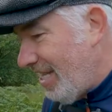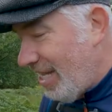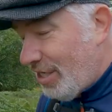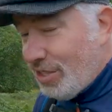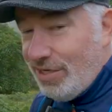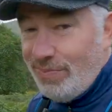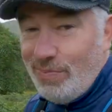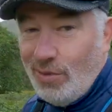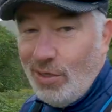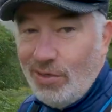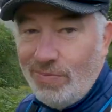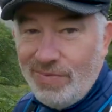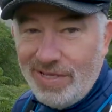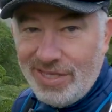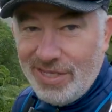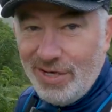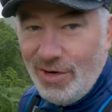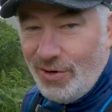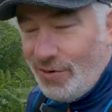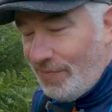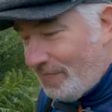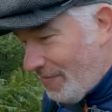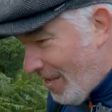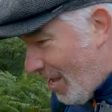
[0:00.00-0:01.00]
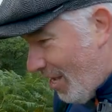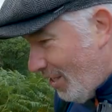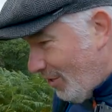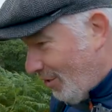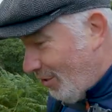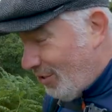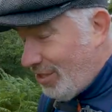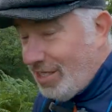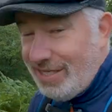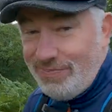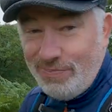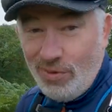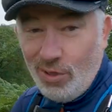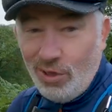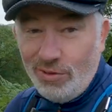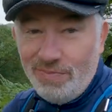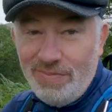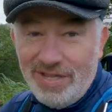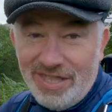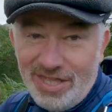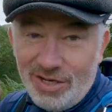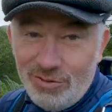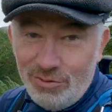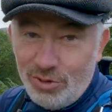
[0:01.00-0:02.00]
yeah, she pulled me through. So she's
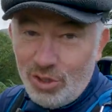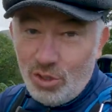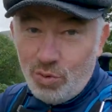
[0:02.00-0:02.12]
pulled me through